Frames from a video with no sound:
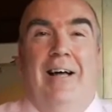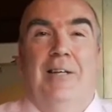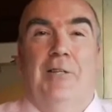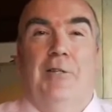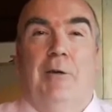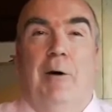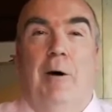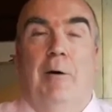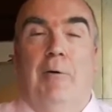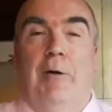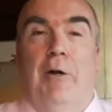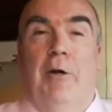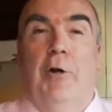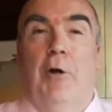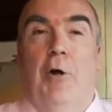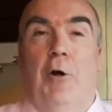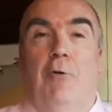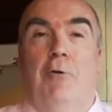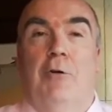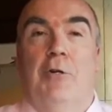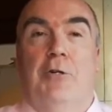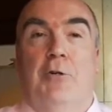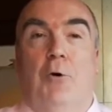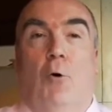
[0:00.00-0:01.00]
So I would
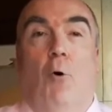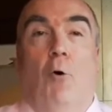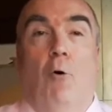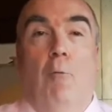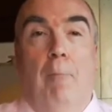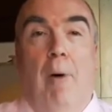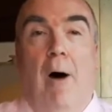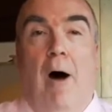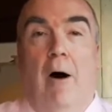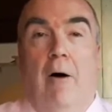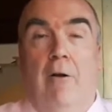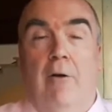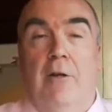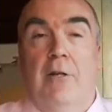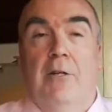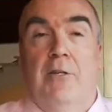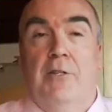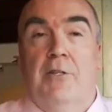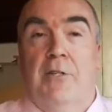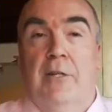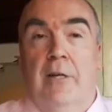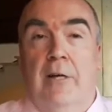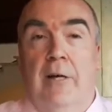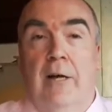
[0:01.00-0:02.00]
encourage all
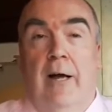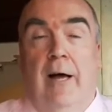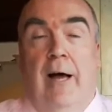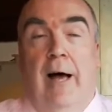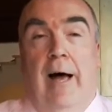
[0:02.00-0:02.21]
partners,